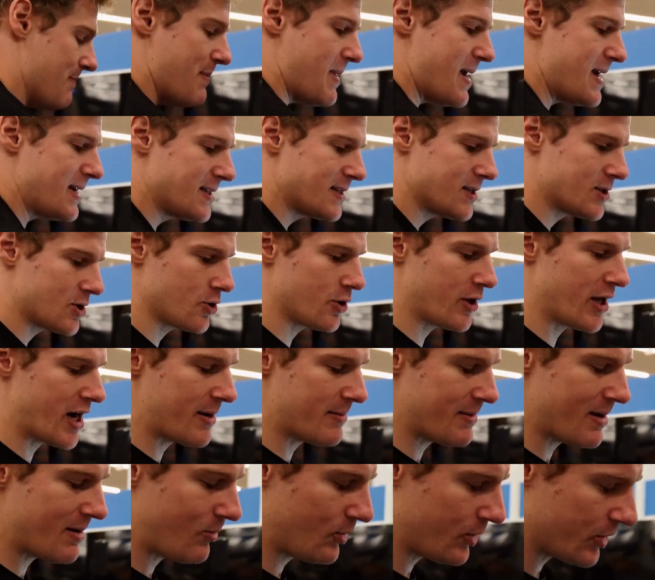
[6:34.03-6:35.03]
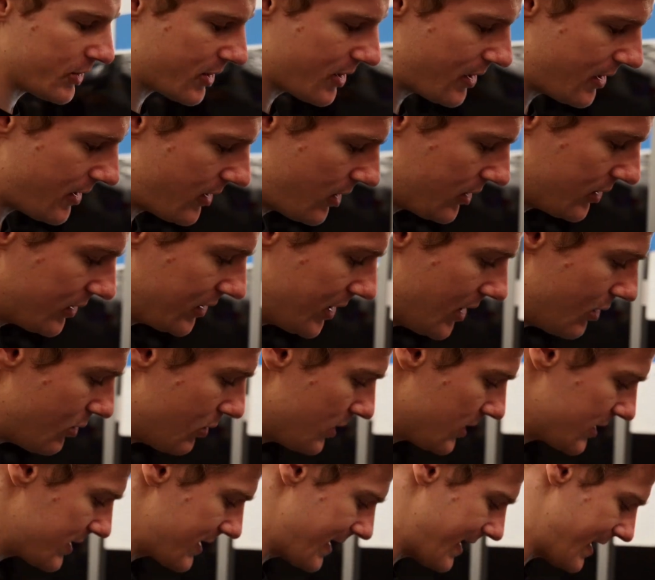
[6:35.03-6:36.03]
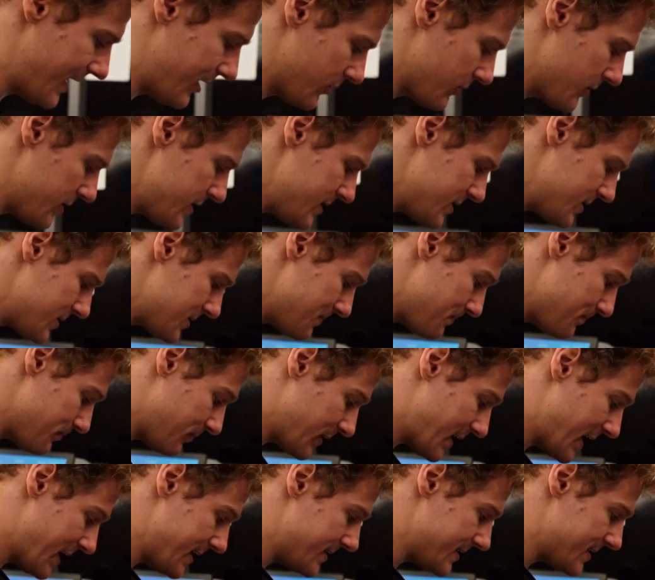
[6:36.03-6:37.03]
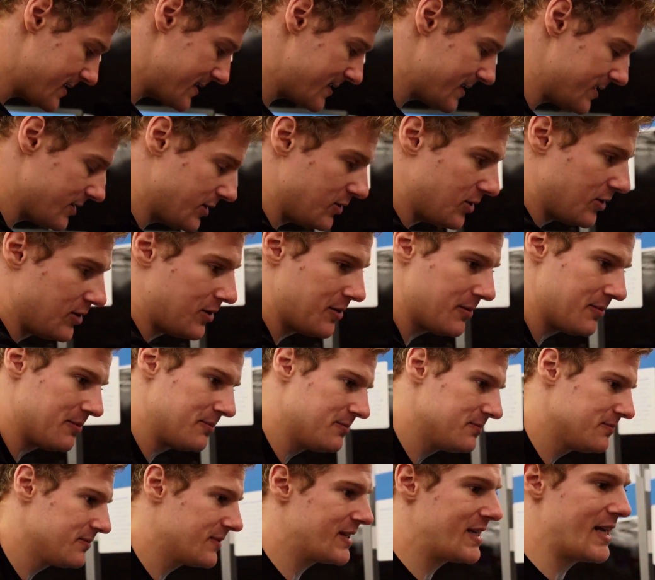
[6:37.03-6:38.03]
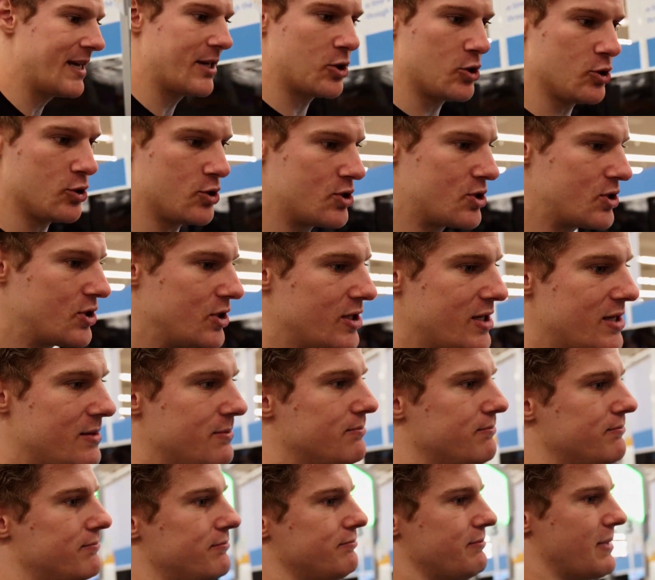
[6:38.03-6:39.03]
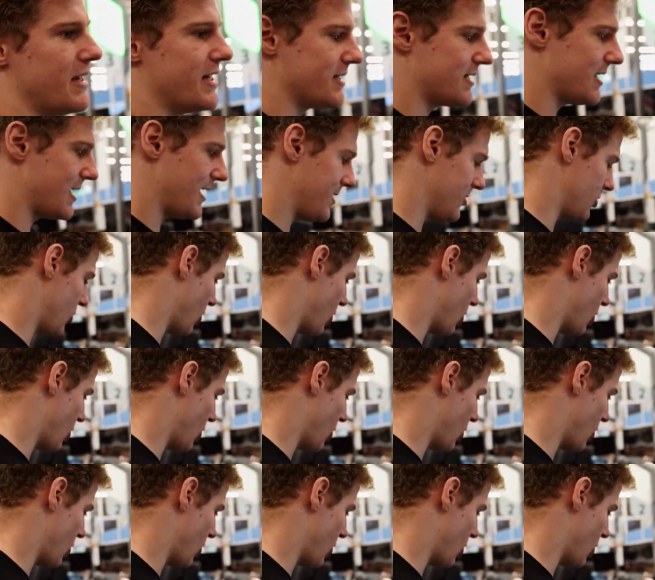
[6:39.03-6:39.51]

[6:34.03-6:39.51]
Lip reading: makes it so that I'm able to cut on lower calories and still get good sleep, maintain